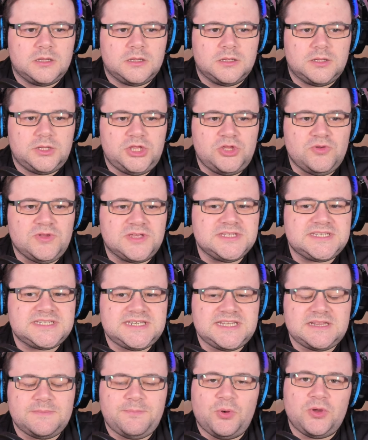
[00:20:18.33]
You can
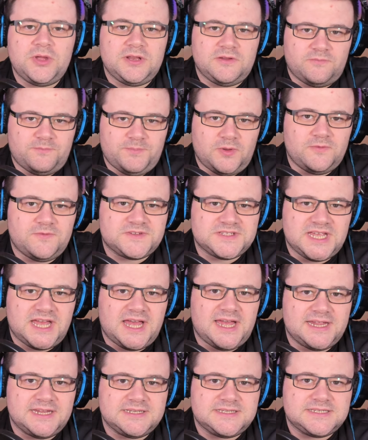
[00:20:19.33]
see the point of both
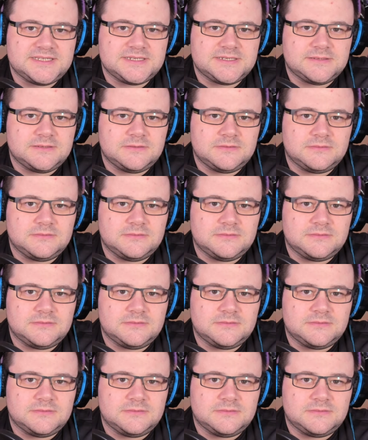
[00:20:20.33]
sides.